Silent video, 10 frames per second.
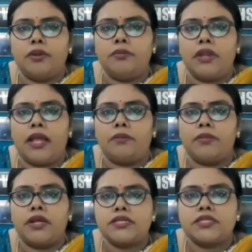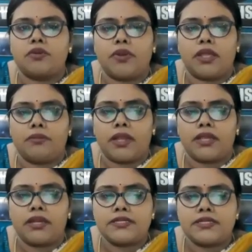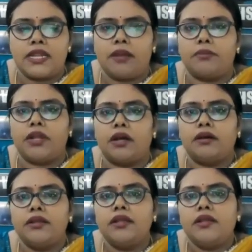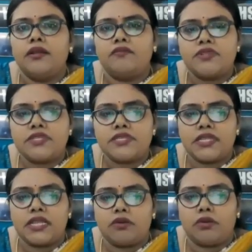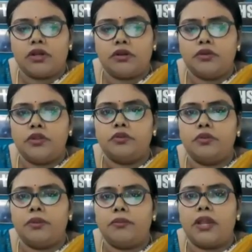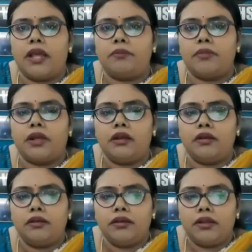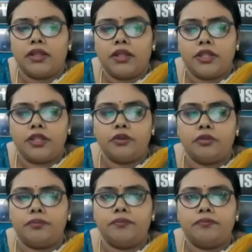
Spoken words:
lambda square minus lambda, which is equal to lambda cube.